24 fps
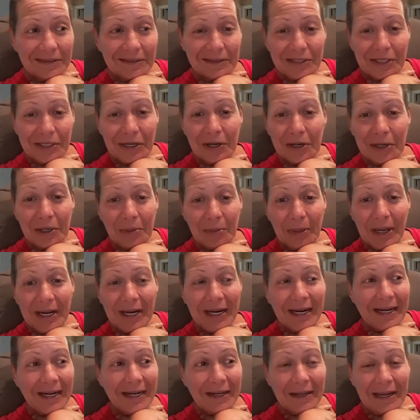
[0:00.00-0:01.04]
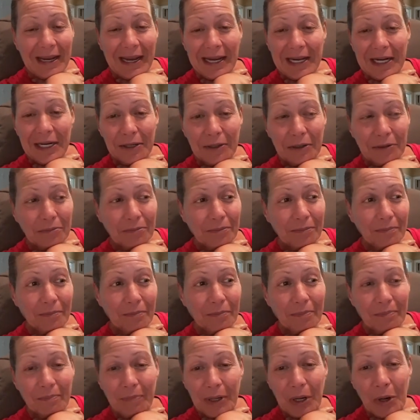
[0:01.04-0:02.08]
talking about I ate a
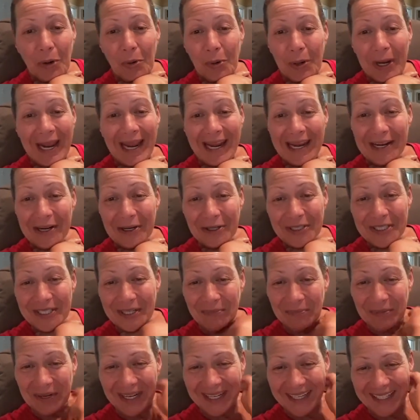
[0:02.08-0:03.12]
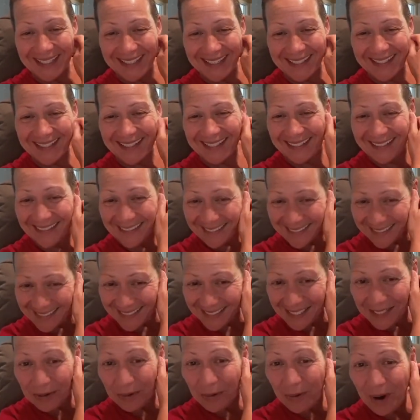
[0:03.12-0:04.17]
big old cake or something.
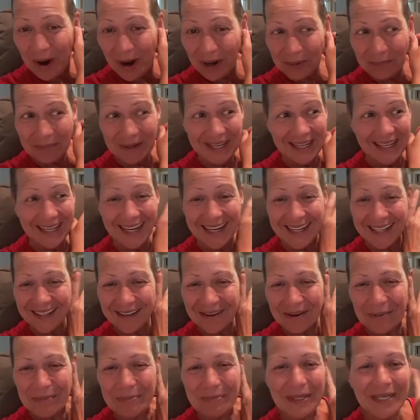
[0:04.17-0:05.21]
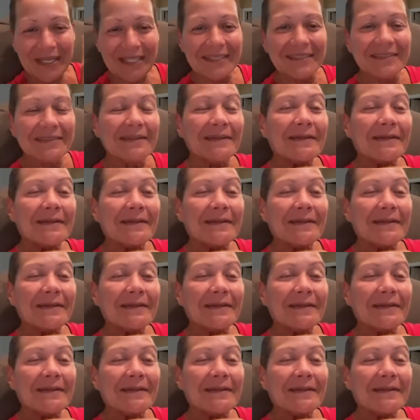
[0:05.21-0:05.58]
It's a watermelon, I know, but